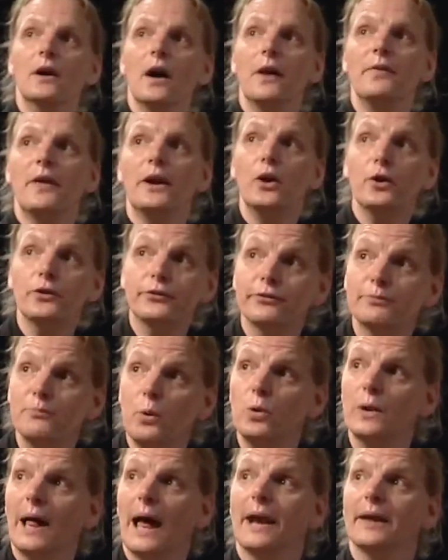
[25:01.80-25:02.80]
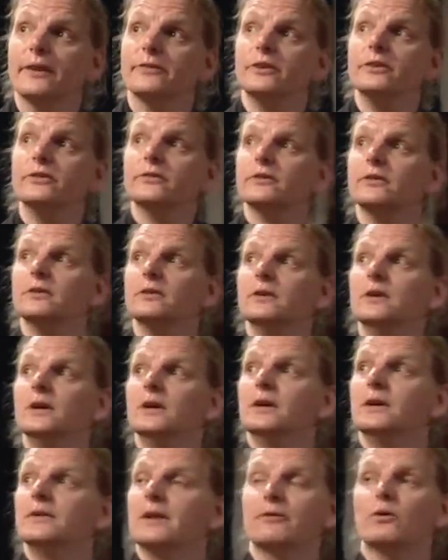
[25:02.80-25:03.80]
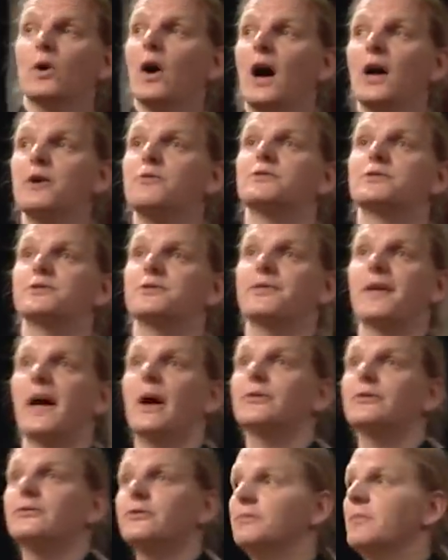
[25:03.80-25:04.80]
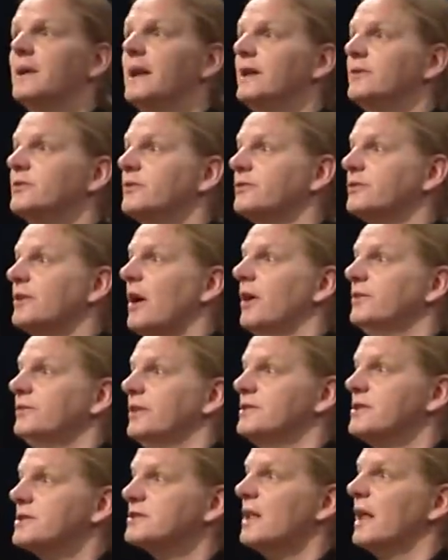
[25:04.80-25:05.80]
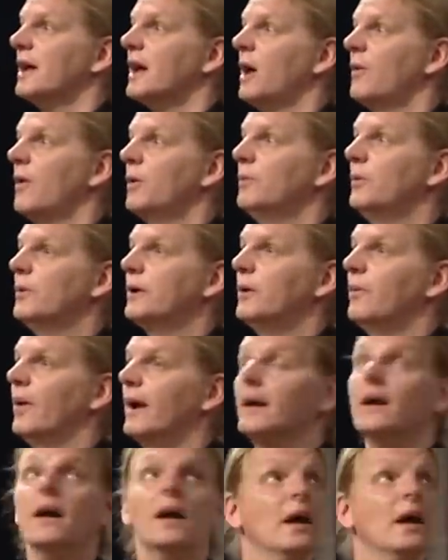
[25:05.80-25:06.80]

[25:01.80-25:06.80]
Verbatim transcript: And they're not small galaxies. They've got hundreds of thousands of millions of stars in, just like our own Milky Way.